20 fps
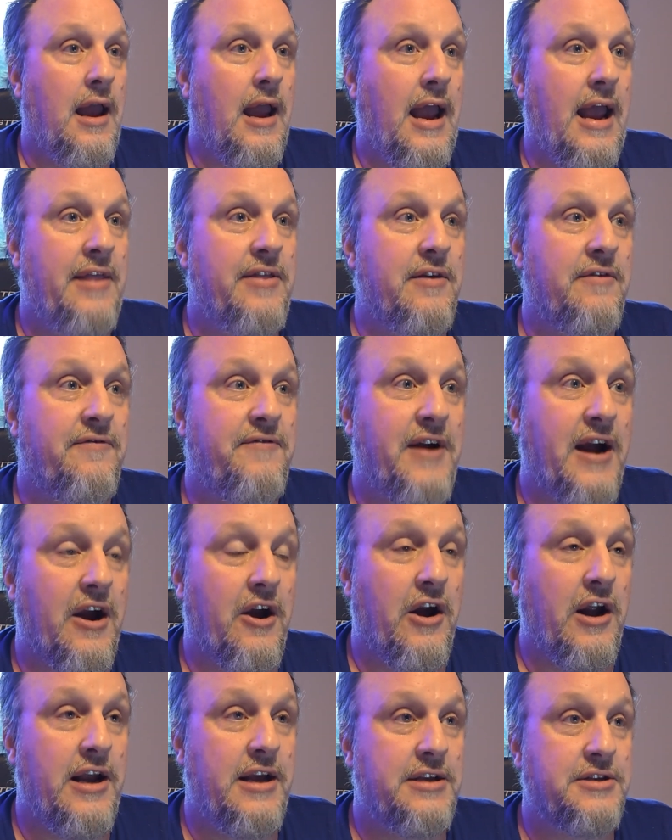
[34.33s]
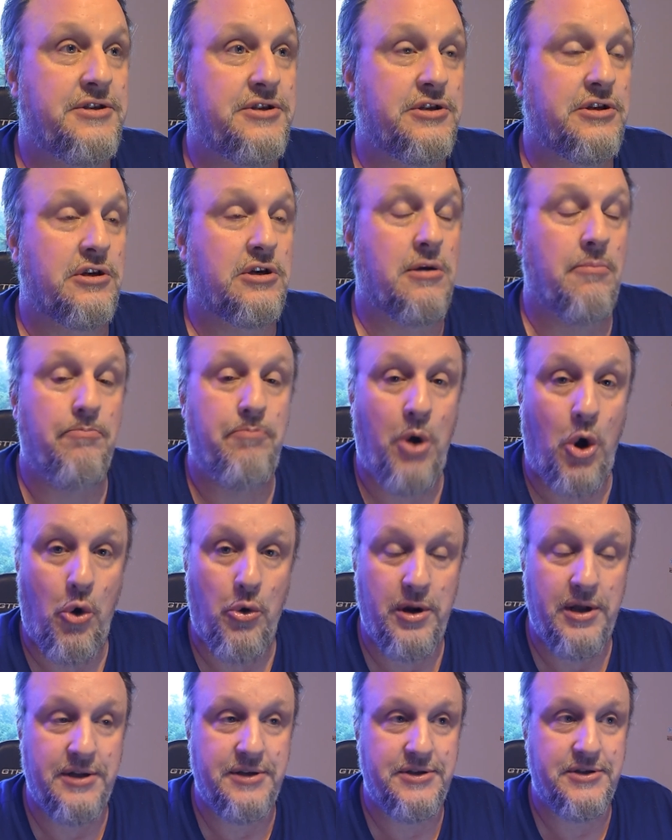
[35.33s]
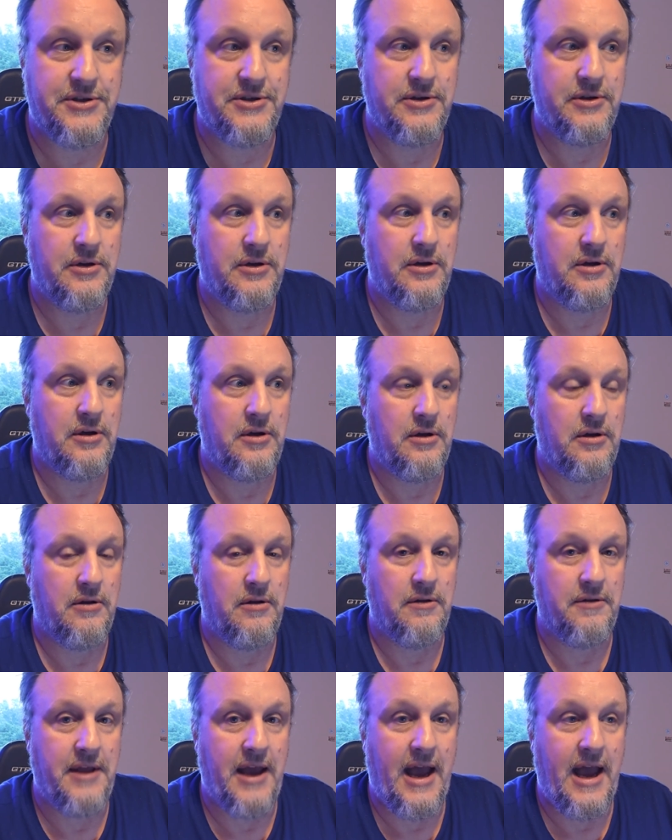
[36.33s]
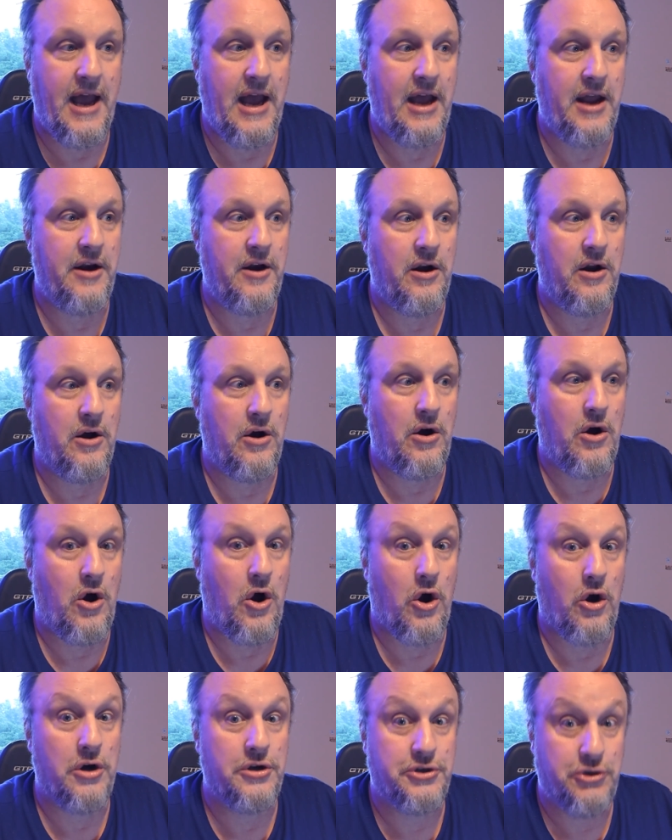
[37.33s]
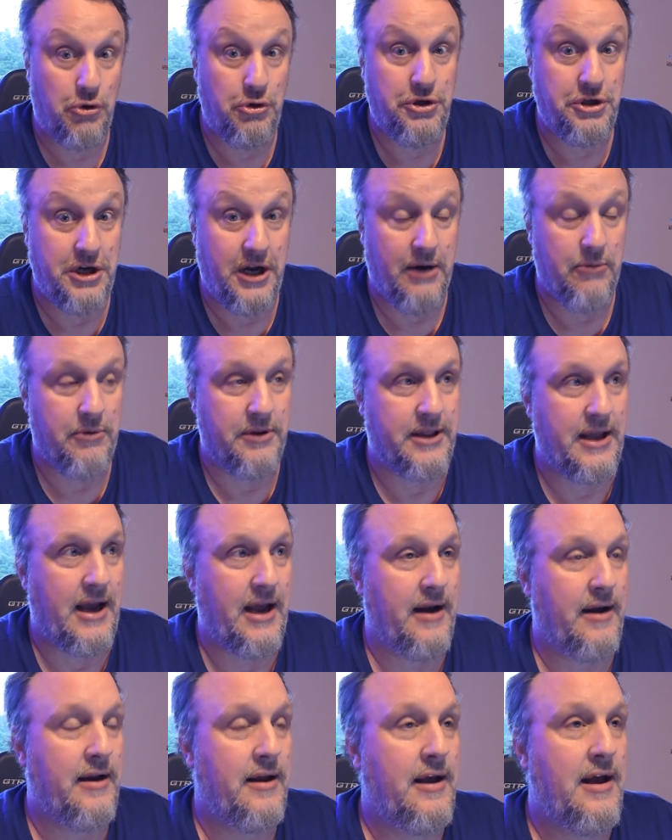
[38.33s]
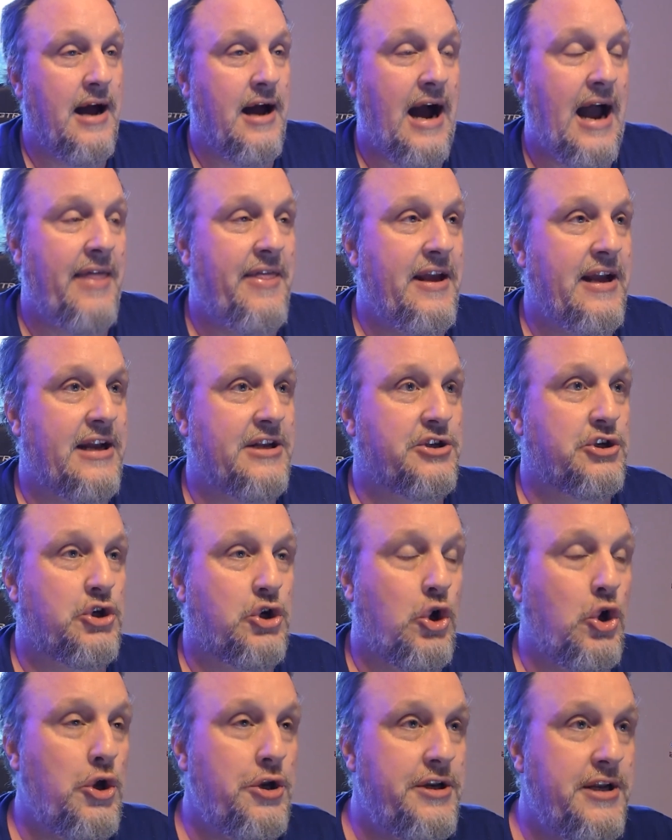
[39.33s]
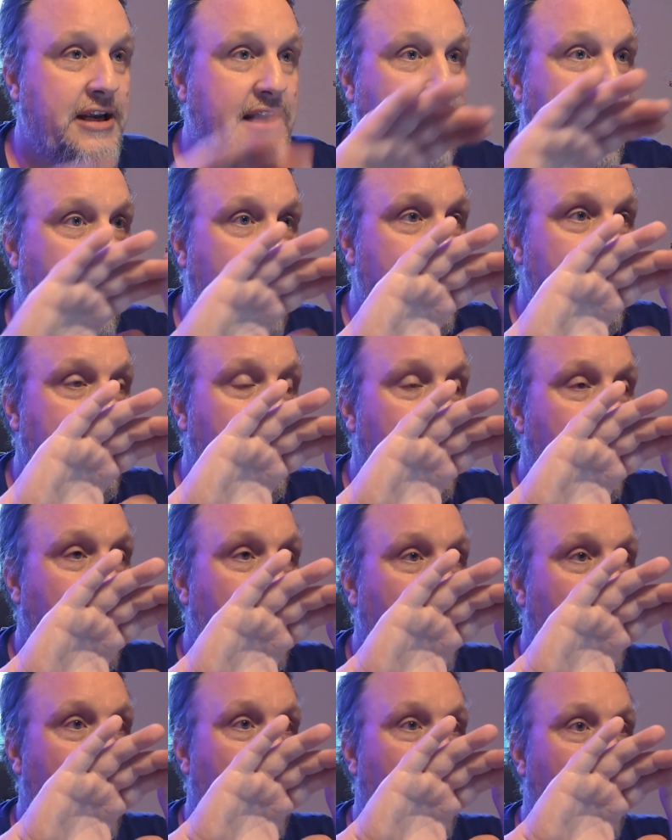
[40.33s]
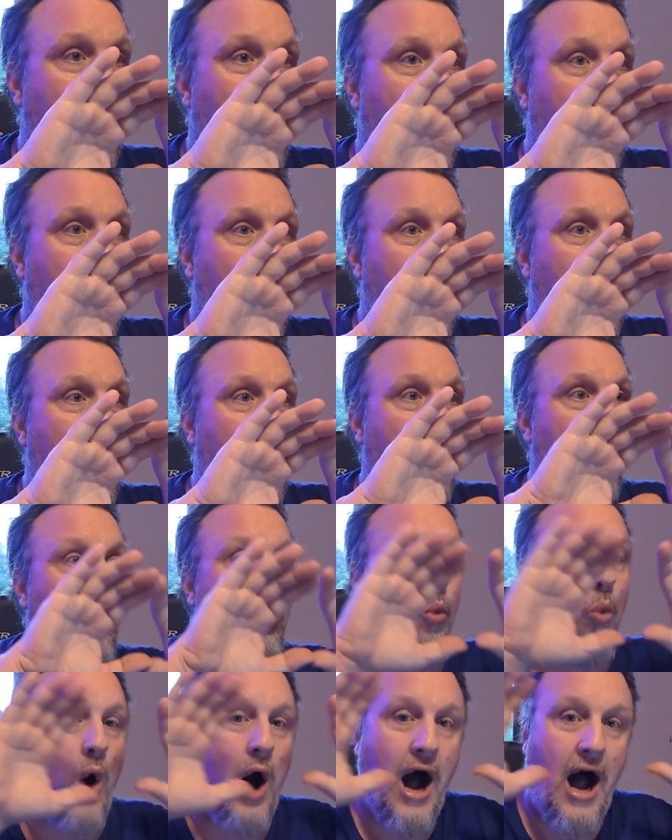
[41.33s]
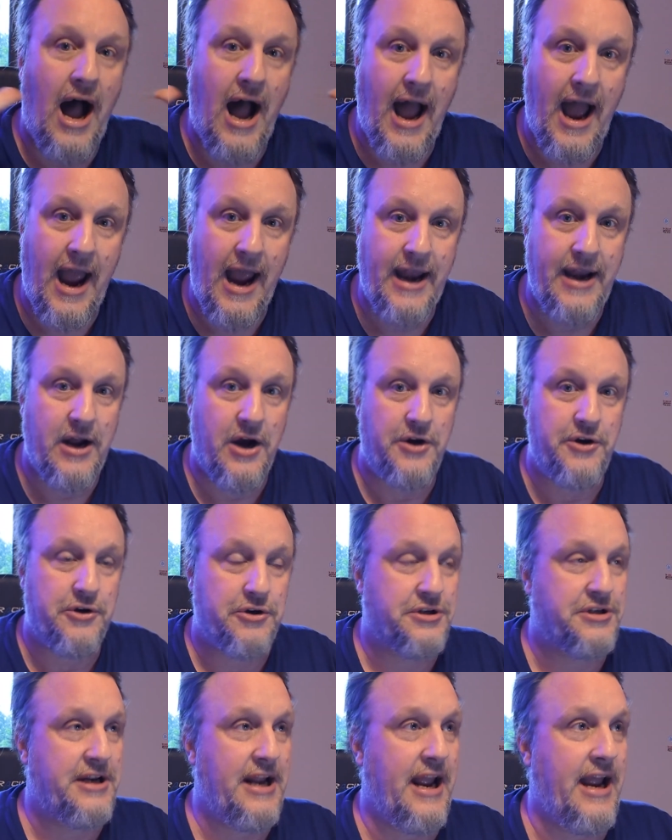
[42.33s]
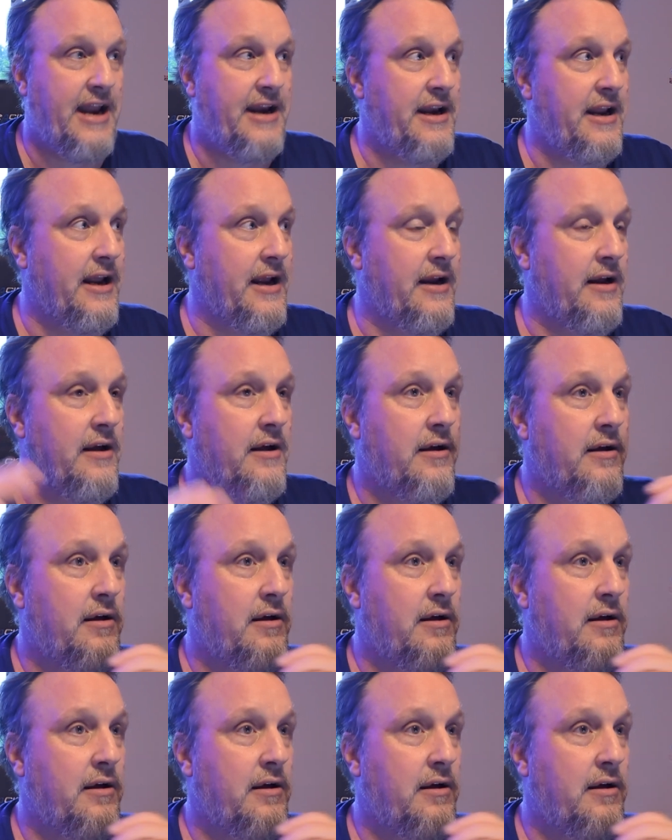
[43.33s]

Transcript: and the various components that are associated with that. I think it's good to get a wide understanding